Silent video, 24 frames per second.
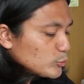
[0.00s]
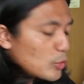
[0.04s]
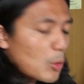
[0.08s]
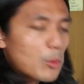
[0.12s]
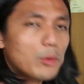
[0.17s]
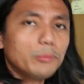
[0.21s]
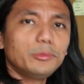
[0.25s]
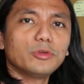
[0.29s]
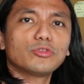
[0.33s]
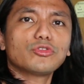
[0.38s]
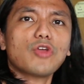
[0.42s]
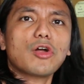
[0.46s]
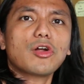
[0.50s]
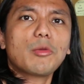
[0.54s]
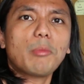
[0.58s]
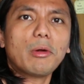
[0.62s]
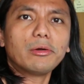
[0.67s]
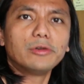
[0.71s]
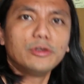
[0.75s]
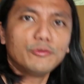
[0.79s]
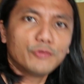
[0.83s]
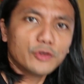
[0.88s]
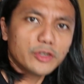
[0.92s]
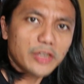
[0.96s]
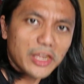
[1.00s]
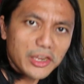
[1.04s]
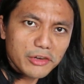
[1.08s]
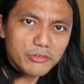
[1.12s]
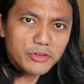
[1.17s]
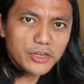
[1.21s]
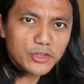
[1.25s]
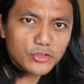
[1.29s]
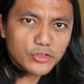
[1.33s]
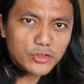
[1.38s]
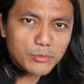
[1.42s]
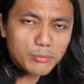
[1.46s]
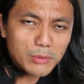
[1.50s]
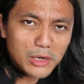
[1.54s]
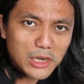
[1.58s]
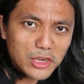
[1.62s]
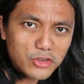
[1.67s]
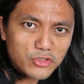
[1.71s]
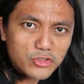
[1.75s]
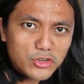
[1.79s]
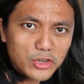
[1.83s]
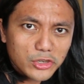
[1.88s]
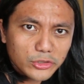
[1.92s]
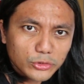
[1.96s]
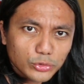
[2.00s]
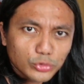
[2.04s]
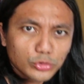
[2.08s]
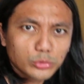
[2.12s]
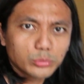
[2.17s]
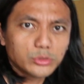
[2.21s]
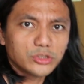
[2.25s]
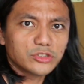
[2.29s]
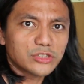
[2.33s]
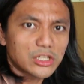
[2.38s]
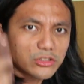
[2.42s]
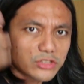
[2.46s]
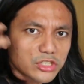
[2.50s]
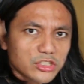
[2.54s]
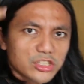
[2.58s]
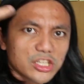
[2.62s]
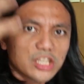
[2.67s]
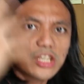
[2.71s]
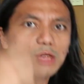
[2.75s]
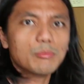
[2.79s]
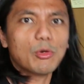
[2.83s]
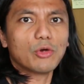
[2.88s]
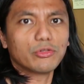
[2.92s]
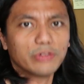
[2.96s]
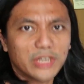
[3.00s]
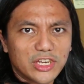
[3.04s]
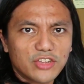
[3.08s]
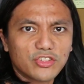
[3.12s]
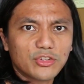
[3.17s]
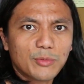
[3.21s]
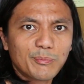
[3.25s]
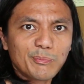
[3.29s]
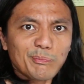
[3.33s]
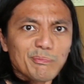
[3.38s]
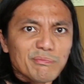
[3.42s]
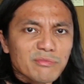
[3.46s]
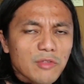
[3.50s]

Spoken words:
When we talk about different areas in Malaysia, also we start thinking about race.